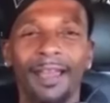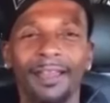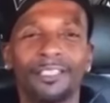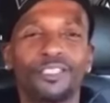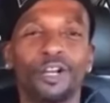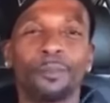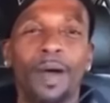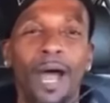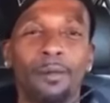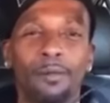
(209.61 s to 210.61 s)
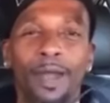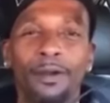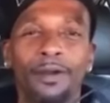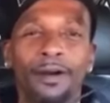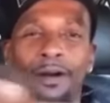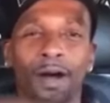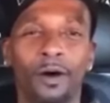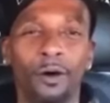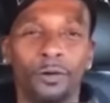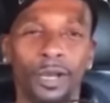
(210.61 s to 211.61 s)
I sir, the Bible right here.
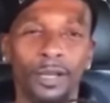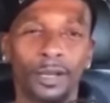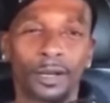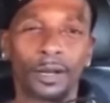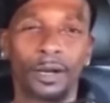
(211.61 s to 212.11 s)
Oh, okay.